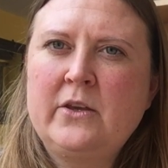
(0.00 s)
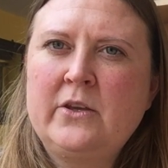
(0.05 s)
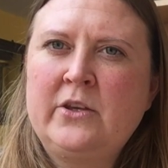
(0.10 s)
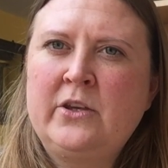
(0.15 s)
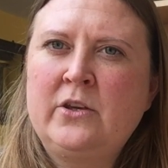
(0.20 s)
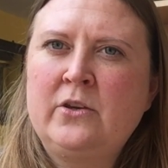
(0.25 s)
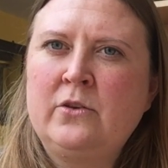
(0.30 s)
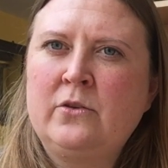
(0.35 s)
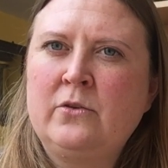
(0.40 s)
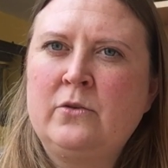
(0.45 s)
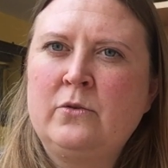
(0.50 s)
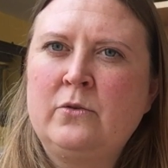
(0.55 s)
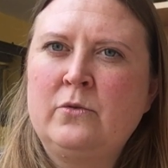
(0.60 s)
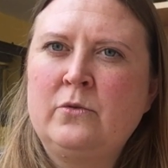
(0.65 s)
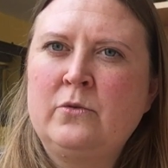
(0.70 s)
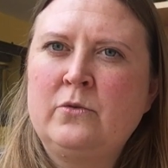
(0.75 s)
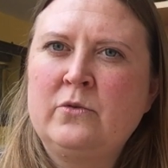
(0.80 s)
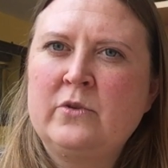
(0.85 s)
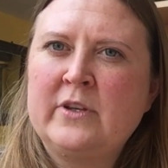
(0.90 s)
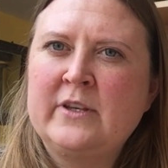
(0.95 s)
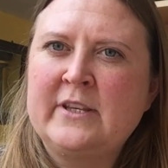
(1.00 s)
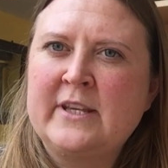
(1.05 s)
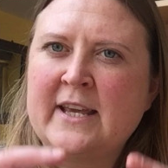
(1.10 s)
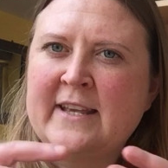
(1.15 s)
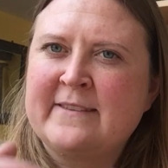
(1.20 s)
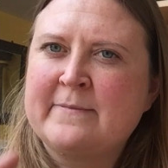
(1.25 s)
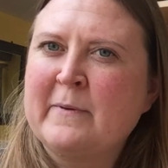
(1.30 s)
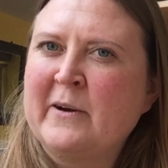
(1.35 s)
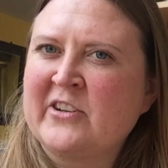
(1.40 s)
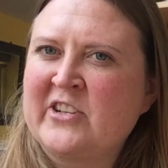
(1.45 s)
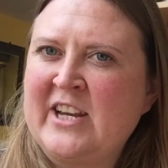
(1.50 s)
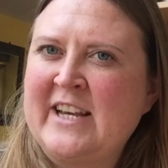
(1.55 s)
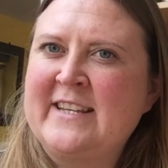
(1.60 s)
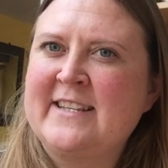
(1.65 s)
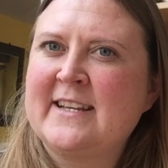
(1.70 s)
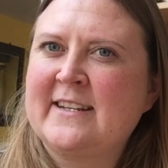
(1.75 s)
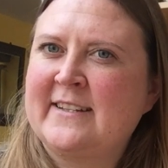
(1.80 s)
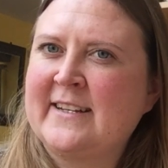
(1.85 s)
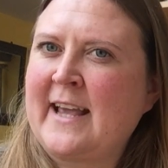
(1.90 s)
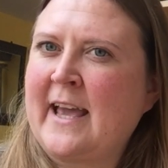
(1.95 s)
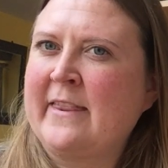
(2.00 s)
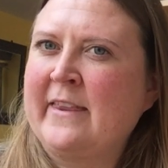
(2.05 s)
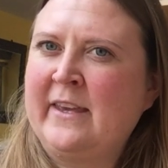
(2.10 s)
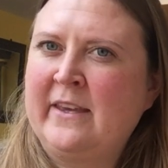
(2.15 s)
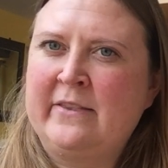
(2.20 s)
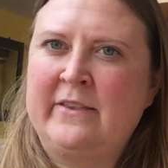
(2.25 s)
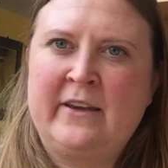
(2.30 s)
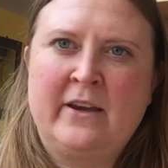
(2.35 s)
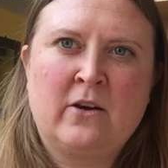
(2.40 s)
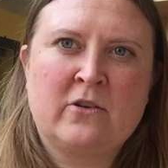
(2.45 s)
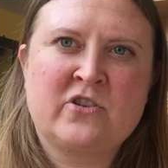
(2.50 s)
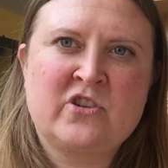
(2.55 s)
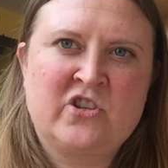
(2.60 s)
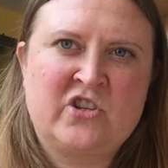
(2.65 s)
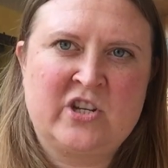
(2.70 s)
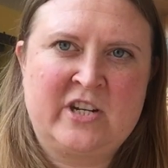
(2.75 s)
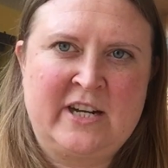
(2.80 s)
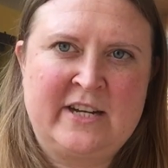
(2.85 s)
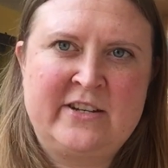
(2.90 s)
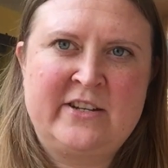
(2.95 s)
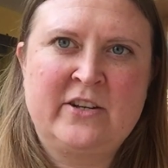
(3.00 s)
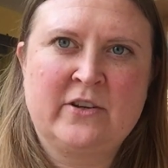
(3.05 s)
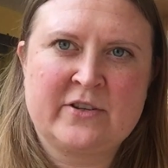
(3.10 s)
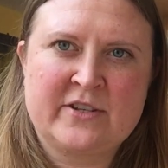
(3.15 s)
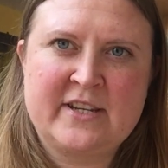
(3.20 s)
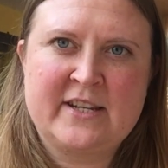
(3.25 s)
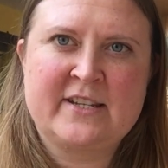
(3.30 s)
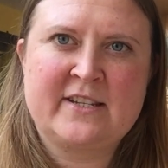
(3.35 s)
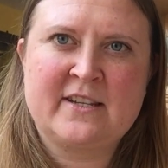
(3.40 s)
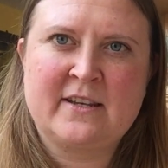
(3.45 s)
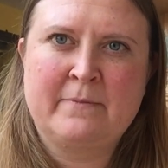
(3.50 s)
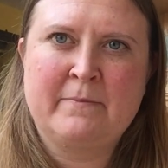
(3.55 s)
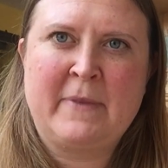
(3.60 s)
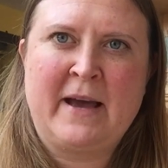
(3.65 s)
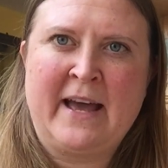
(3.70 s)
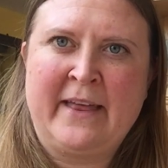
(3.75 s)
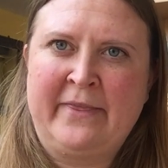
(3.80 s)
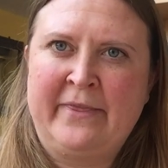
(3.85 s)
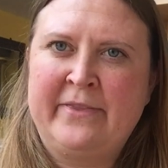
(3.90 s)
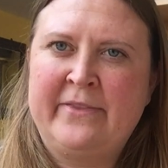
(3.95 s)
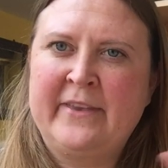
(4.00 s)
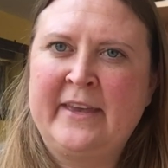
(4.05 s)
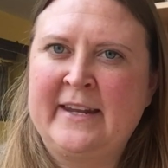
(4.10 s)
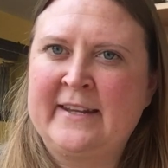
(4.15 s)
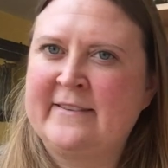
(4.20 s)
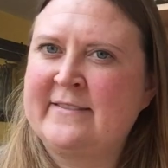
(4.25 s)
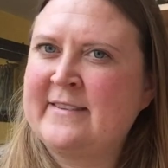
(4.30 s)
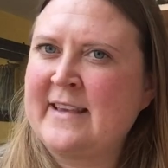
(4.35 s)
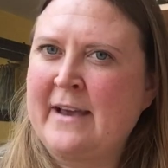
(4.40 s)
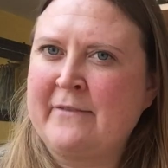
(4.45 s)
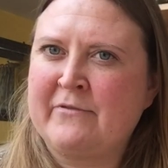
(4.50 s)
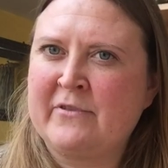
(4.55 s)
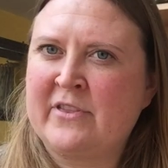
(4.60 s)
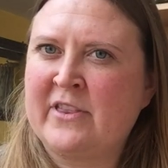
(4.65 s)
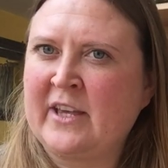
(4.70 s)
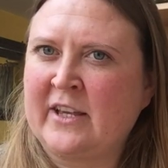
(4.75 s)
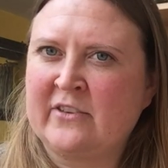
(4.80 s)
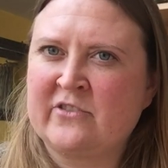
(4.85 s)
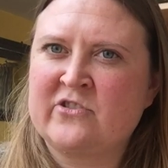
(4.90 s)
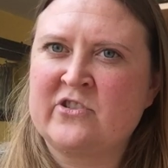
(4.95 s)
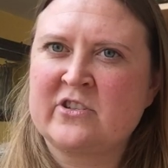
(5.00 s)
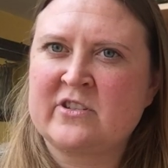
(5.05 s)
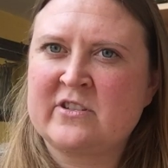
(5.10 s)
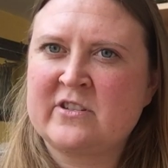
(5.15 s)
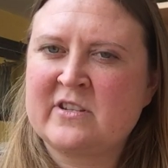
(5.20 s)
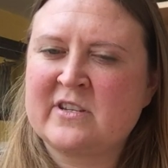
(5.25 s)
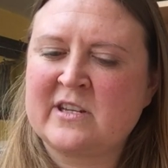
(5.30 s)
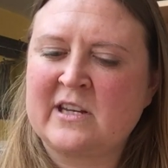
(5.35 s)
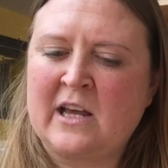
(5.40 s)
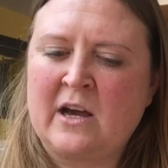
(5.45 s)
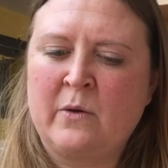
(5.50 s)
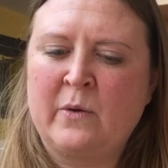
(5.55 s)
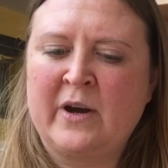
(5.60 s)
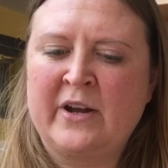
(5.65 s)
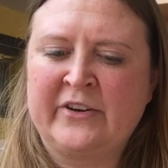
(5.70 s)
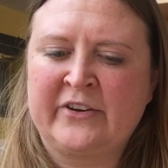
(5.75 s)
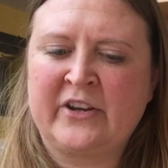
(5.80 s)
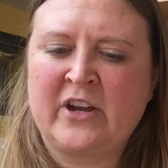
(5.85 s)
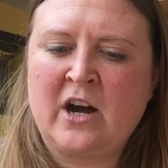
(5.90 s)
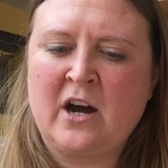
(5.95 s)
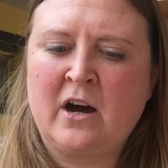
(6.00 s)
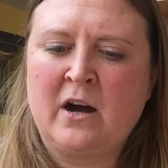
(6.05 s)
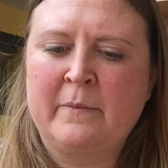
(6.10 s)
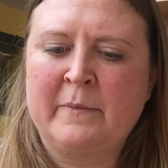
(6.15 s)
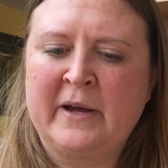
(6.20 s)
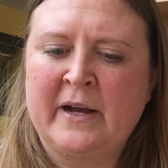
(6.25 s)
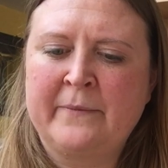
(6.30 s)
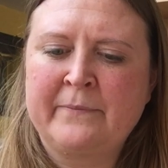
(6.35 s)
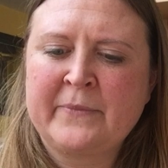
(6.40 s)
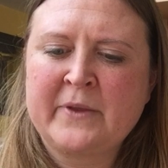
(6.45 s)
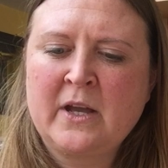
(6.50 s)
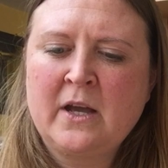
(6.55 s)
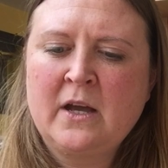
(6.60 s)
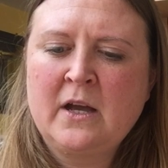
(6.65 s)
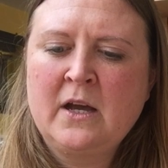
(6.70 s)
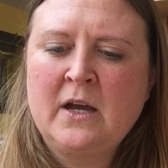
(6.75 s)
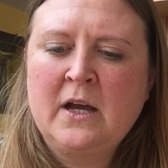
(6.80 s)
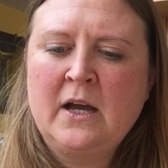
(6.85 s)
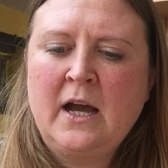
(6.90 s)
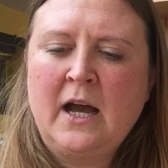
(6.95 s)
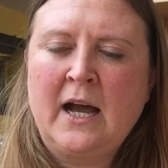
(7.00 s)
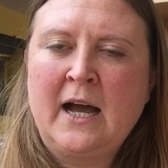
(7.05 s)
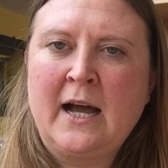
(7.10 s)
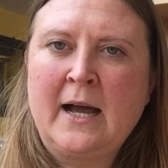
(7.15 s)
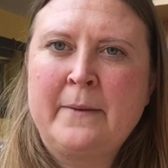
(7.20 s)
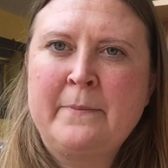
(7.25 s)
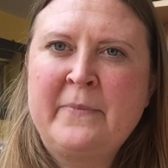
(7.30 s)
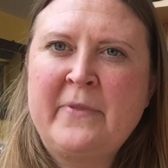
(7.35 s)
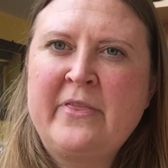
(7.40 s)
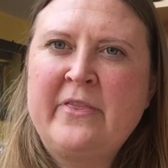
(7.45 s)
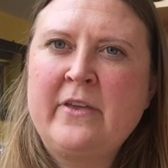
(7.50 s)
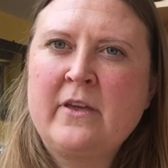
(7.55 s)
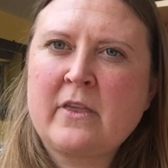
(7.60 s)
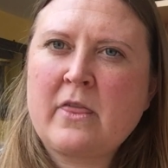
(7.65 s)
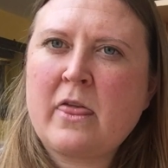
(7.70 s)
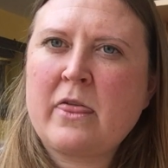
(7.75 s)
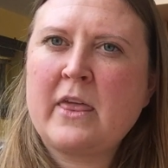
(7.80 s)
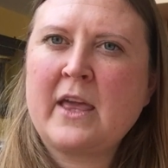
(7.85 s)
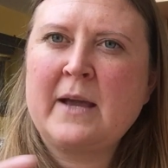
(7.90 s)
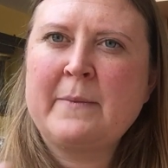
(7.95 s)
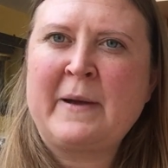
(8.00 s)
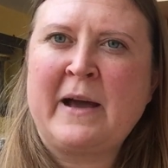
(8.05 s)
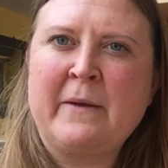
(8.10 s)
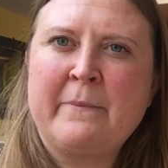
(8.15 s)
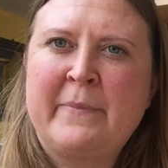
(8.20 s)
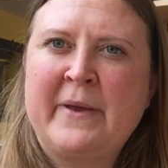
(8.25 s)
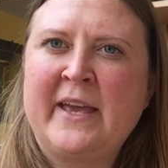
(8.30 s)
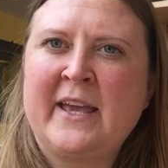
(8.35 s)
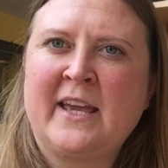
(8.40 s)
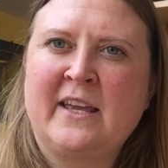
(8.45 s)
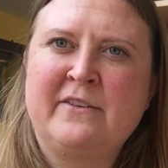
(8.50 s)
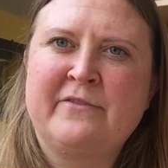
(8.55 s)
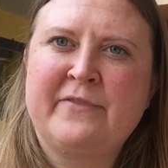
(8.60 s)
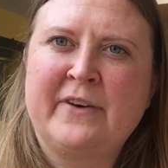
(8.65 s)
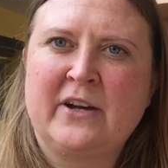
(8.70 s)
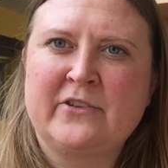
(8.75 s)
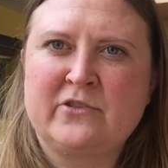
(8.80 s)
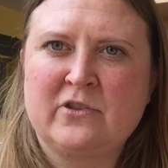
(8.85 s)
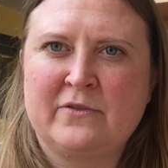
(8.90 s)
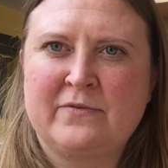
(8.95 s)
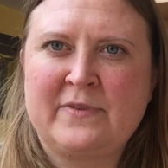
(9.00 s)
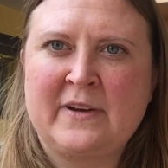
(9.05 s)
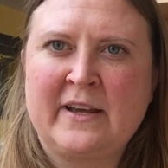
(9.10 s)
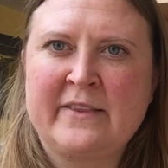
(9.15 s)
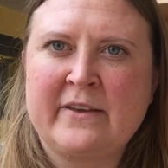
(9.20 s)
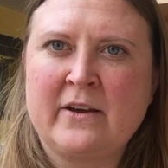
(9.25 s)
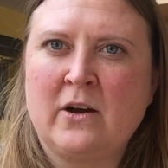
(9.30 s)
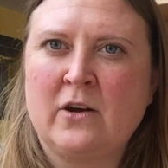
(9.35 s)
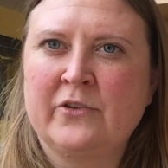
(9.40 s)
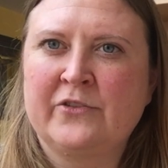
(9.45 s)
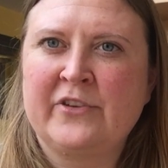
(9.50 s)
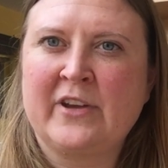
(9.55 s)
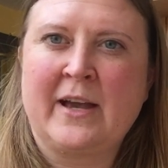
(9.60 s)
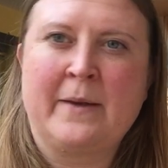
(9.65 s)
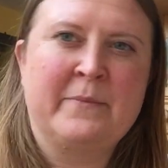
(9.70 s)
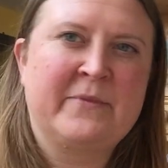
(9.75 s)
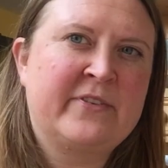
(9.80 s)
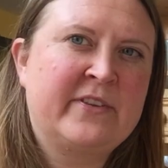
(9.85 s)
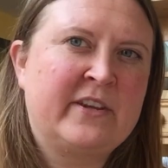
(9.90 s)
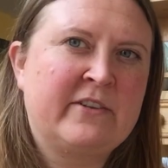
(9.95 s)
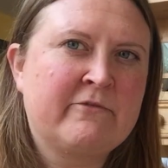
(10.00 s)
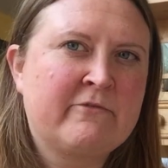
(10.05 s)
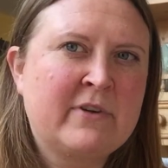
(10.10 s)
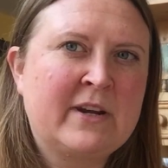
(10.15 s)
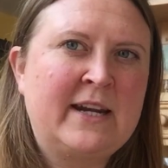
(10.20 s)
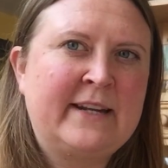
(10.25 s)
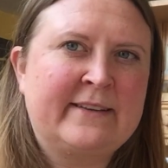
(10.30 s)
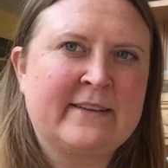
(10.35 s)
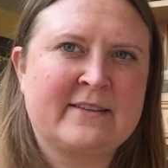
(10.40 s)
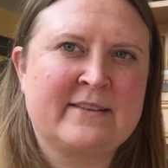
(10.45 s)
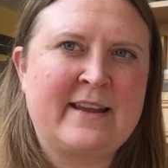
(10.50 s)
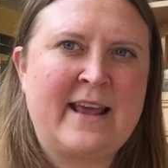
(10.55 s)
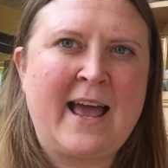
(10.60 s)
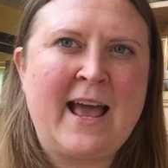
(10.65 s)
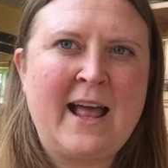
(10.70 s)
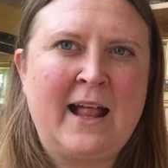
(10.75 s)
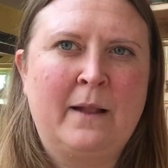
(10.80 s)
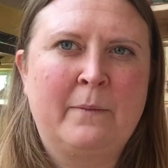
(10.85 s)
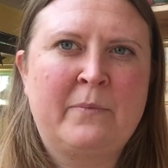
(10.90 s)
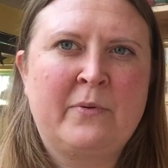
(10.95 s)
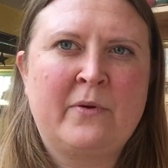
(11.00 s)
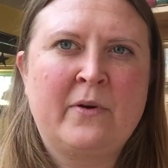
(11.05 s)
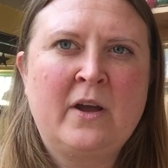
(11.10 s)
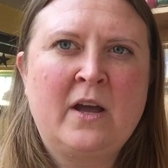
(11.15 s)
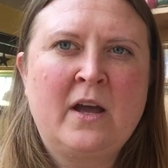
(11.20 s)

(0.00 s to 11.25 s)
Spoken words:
it's much easier to get the oxygen into your system, and everything's just slower and calmer. The other thing about being in fight or flight the whole time is that it really doesn't help